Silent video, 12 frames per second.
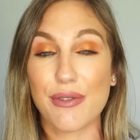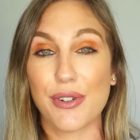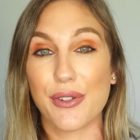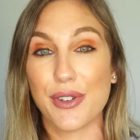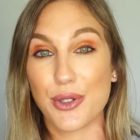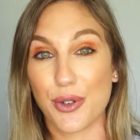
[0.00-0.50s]

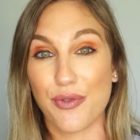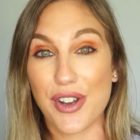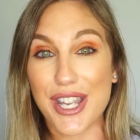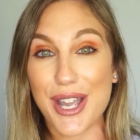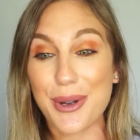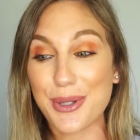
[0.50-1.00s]
for future
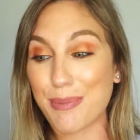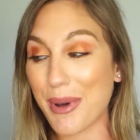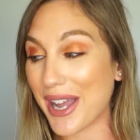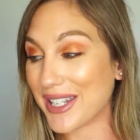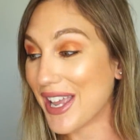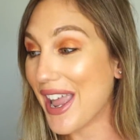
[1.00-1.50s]
videos.
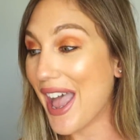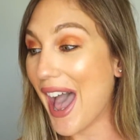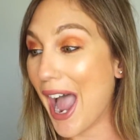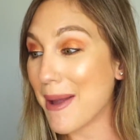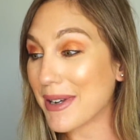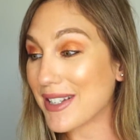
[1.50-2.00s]
But
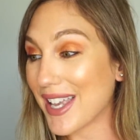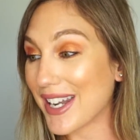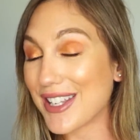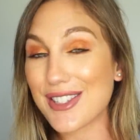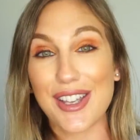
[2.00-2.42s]
I'm excited.